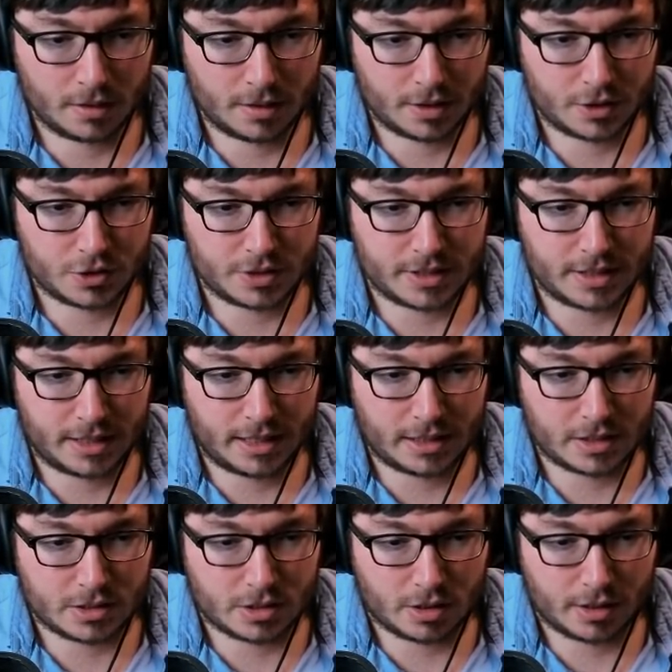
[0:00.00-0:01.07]
Interestingly, the
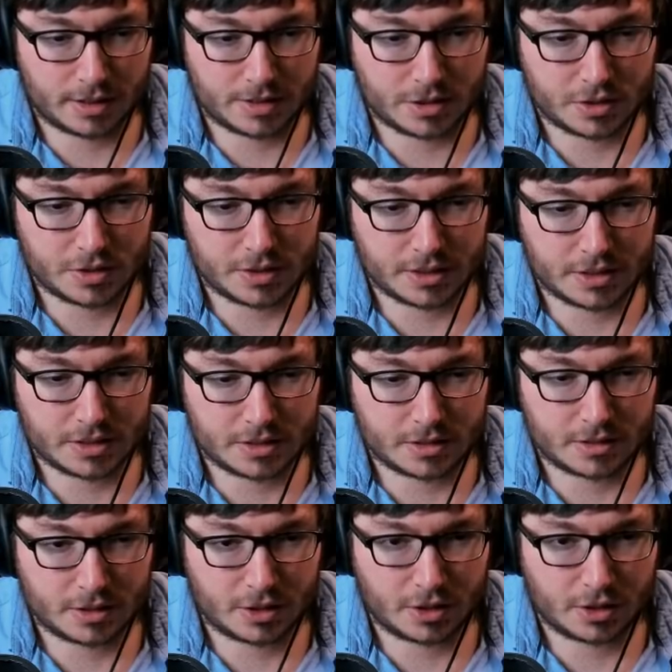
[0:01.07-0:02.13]
Tark isn't using his
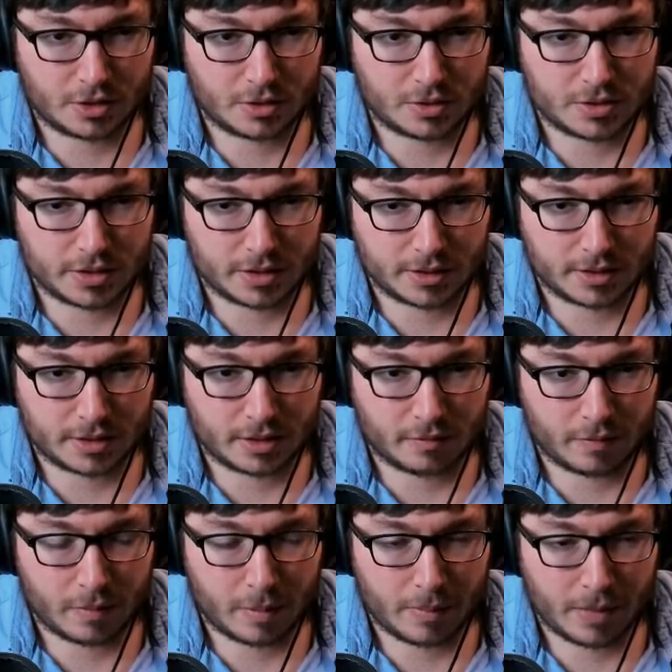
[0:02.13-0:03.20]
Q to give
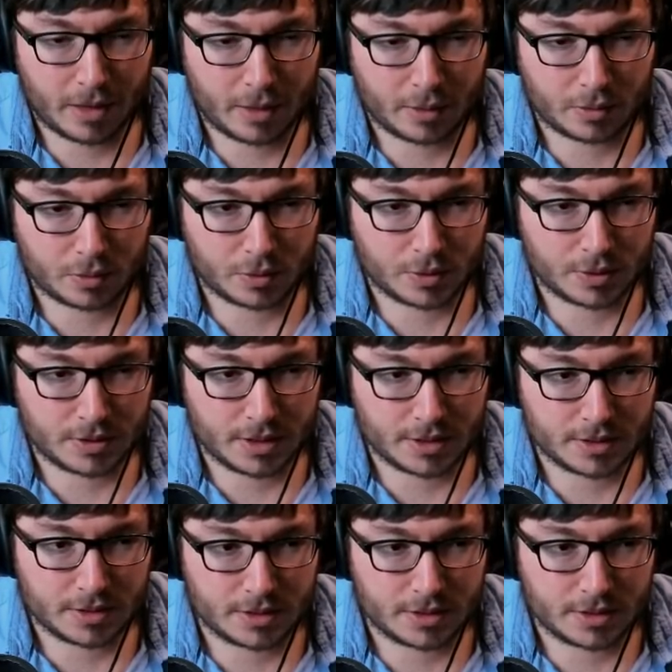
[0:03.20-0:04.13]
him empowered auto attacks